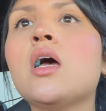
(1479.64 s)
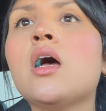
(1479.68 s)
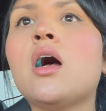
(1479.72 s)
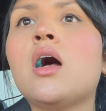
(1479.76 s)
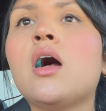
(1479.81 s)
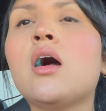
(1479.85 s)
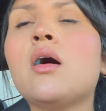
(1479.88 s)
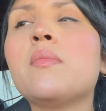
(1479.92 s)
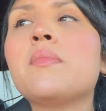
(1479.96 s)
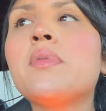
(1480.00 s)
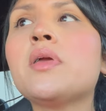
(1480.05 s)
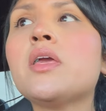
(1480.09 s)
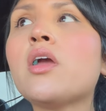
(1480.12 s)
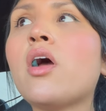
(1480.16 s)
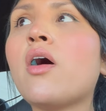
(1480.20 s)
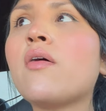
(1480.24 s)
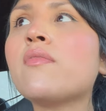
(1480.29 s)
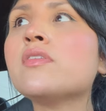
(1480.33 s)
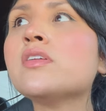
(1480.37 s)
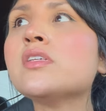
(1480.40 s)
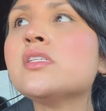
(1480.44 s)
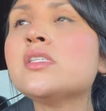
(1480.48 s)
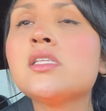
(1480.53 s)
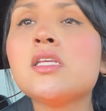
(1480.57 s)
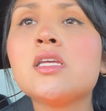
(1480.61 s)
Um, he
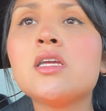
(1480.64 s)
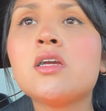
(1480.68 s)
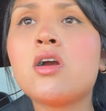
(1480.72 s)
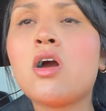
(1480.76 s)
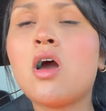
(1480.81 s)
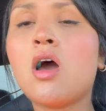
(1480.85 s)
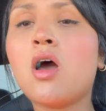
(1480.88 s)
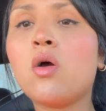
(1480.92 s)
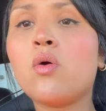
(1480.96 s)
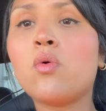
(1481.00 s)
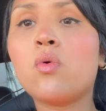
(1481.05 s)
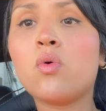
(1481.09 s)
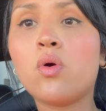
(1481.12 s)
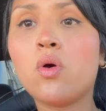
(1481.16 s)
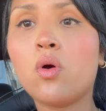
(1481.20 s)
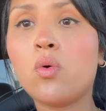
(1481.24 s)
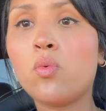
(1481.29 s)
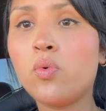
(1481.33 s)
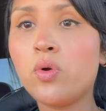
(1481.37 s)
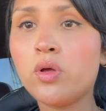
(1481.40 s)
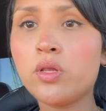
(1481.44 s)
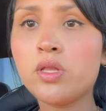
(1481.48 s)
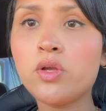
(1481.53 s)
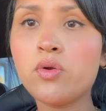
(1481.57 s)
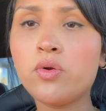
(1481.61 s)
obviously got
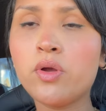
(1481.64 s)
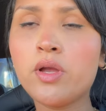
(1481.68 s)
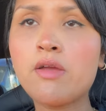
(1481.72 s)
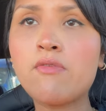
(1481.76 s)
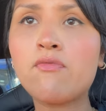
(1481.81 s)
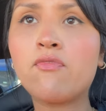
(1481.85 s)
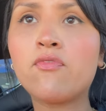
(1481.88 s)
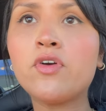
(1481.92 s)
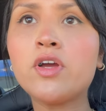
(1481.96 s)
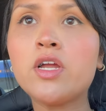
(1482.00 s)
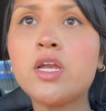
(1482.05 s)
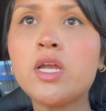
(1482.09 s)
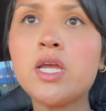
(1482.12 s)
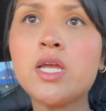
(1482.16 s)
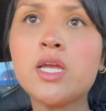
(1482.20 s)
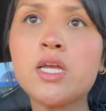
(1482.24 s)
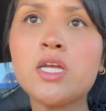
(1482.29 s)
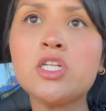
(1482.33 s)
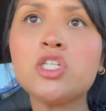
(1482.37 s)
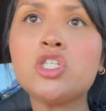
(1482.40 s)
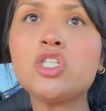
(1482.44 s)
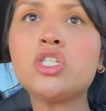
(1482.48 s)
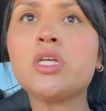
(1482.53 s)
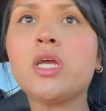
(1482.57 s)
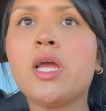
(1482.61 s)
really great
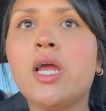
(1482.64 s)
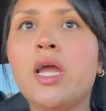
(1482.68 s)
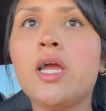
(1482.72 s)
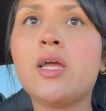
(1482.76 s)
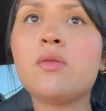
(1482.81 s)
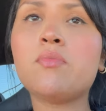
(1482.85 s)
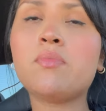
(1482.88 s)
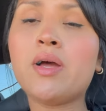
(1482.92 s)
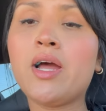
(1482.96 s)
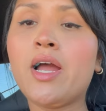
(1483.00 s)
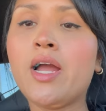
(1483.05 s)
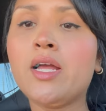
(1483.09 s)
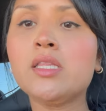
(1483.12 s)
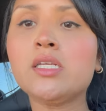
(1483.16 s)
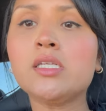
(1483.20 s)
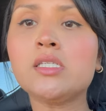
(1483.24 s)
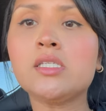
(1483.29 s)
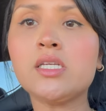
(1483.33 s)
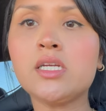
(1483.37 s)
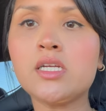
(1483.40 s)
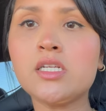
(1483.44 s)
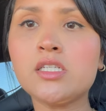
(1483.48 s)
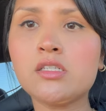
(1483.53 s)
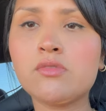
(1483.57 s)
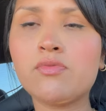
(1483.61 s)
footage and behind the
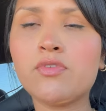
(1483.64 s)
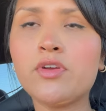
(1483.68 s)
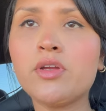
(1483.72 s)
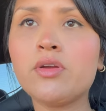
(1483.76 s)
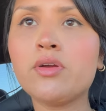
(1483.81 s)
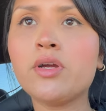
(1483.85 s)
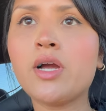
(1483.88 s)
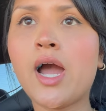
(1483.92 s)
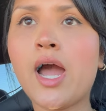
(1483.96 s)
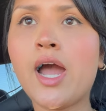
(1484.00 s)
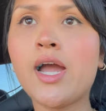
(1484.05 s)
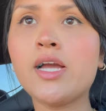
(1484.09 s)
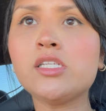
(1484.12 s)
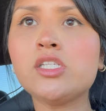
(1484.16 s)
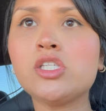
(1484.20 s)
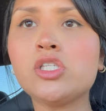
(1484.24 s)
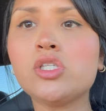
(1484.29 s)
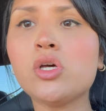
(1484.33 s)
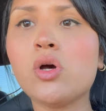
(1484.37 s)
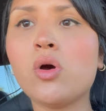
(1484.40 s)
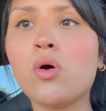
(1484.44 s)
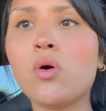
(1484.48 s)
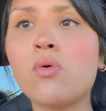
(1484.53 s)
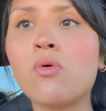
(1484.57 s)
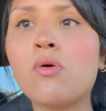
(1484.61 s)
scenes for you guys.
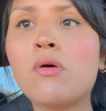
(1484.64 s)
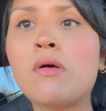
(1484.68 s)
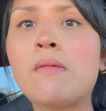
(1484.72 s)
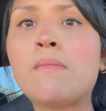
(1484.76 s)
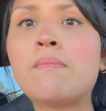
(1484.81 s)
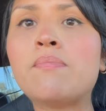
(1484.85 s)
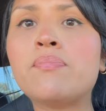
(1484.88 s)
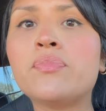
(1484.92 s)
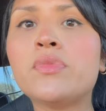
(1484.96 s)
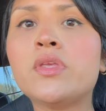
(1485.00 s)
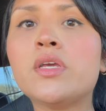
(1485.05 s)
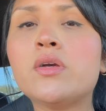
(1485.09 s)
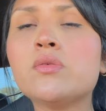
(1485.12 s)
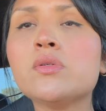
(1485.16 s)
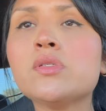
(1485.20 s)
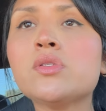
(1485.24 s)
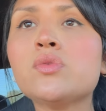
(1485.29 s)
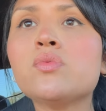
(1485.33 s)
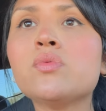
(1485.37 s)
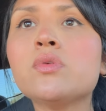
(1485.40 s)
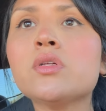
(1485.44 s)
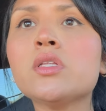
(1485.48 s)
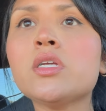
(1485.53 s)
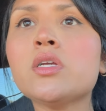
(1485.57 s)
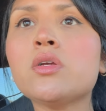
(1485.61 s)
So it was
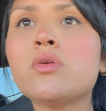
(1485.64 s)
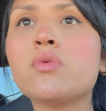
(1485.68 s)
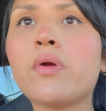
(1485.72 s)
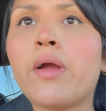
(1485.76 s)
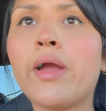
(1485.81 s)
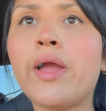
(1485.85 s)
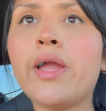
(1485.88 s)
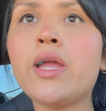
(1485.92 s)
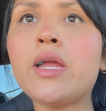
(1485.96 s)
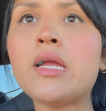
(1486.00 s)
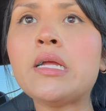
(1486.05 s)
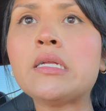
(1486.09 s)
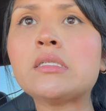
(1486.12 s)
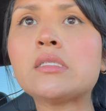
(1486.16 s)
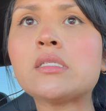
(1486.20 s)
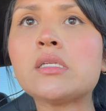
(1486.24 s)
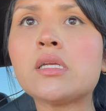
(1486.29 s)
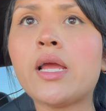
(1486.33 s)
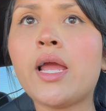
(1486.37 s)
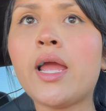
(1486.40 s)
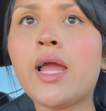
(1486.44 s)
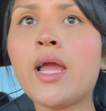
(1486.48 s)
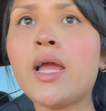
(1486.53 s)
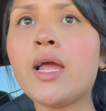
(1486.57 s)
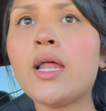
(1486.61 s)
really great
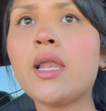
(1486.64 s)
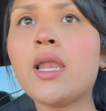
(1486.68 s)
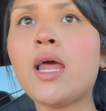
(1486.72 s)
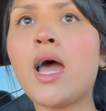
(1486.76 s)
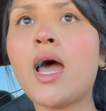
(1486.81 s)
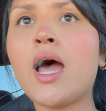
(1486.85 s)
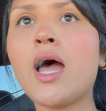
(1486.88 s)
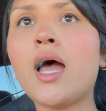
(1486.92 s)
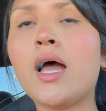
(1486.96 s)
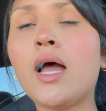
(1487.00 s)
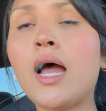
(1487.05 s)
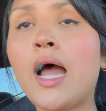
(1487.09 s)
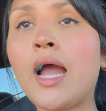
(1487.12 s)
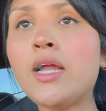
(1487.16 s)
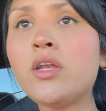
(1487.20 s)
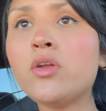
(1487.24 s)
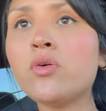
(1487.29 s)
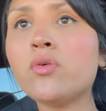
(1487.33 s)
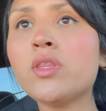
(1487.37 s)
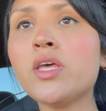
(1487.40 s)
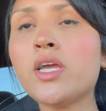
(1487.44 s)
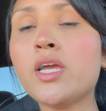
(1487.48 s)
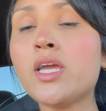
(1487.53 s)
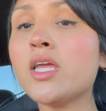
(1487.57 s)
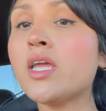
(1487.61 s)
and I know
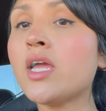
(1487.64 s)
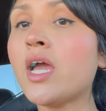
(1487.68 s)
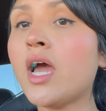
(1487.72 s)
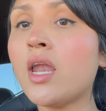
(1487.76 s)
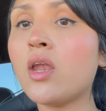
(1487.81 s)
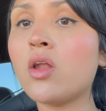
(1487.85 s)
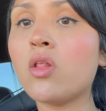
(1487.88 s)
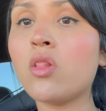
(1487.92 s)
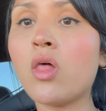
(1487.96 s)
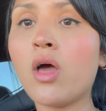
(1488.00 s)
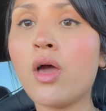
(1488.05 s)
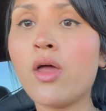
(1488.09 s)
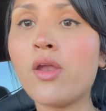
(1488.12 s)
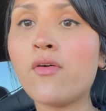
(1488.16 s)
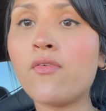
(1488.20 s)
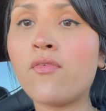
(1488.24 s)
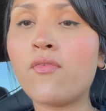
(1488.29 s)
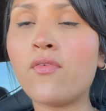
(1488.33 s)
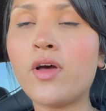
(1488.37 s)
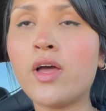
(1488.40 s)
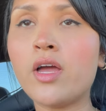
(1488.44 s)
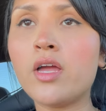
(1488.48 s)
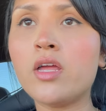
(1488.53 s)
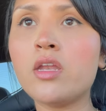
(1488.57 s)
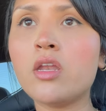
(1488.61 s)
that he had a lot of
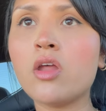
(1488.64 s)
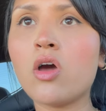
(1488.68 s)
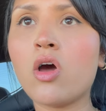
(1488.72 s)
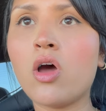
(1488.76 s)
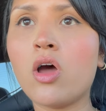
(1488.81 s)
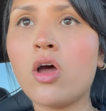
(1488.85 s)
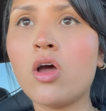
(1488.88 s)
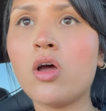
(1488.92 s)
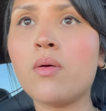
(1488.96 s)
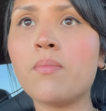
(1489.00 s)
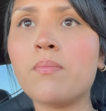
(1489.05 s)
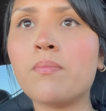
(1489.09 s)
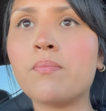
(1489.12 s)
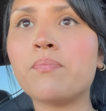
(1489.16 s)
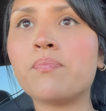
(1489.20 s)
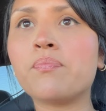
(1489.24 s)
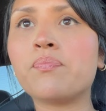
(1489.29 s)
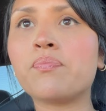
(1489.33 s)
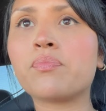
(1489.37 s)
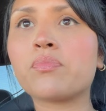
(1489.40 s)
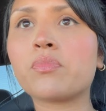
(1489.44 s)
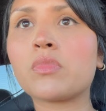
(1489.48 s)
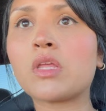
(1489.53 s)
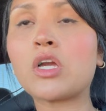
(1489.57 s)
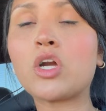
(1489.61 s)
fun um,
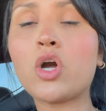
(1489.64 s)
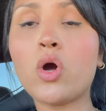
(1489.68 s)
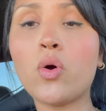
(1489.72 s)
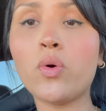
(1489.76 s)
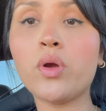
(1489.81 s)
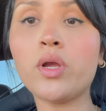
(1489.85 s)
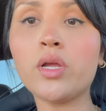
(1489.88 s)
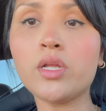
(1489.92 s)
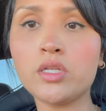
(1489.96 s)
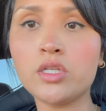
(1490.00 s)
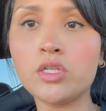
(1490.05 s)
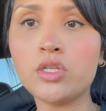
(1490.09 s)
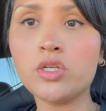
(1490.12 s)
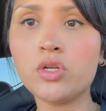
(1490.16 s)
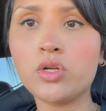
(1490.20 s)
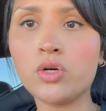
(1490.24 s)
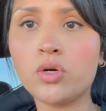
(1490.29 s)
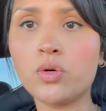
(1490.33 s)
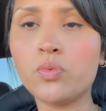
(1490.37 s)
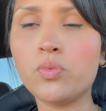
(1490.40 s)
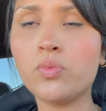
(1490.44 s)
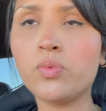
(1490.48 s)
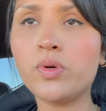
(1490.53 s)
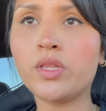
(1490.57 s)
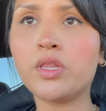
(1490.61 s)
going, you know,
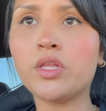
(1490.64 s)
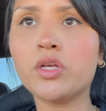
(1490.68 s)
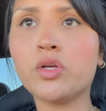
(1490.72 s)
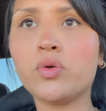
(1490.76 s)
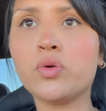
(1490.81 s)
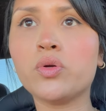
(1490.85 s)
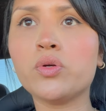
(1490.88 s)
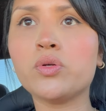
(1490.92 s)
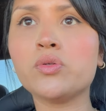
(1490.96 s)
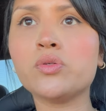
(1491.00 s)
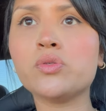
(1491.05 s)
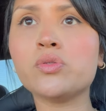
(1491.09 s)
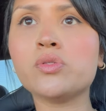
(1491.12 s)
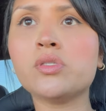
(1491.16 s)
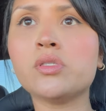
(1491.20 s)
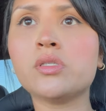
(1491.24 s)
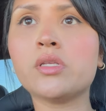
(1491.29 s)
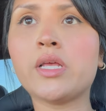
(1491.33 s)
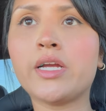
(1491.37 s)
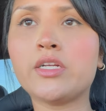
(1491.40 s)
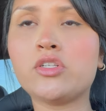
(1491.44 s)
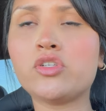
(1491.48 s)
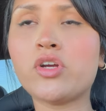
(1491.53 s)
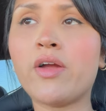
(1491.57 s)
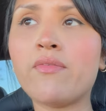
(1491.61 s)
with the cruise,
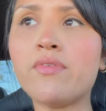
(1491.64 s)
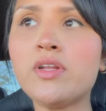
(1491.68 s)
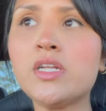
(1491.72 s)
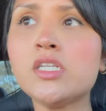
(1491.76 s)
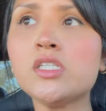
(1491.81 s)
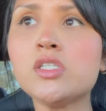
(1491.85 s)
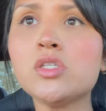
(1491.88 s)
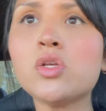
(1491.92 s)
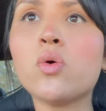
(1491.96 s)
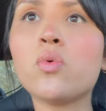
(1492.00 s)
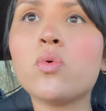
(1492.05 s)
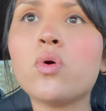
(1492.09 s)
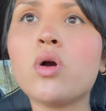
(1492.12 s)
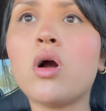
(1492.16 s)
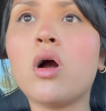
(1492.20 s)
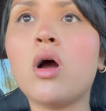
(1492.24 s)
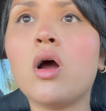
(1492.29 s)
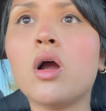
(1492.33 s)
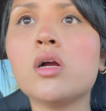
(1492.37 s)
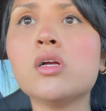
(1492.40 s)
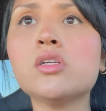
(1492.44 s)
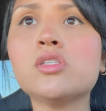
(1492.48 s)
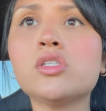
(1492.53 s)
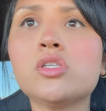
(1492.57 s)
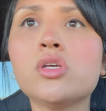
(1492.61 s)
like driving his own
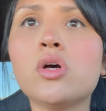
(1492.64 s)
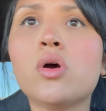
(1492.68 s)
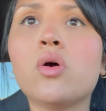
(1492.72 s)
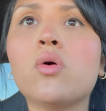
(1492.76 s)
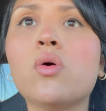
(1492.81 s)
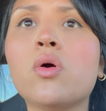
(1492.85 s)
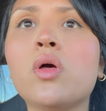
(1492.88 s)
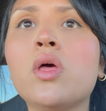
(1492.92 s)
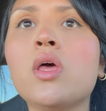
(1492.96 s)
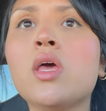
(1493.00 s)
car. So